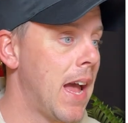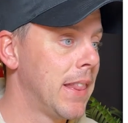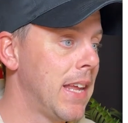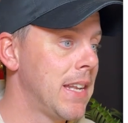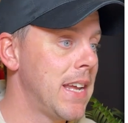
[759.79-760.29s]

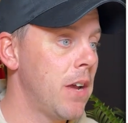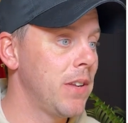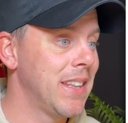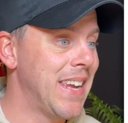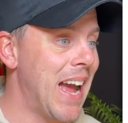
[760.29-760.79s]
And then down
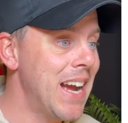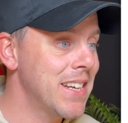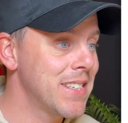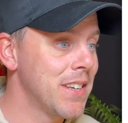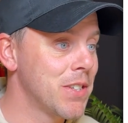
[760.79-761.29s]
in the
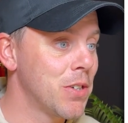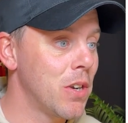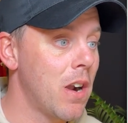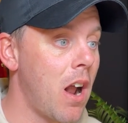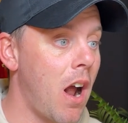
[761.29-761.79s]
accent
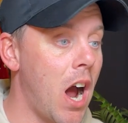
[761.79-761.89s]
color,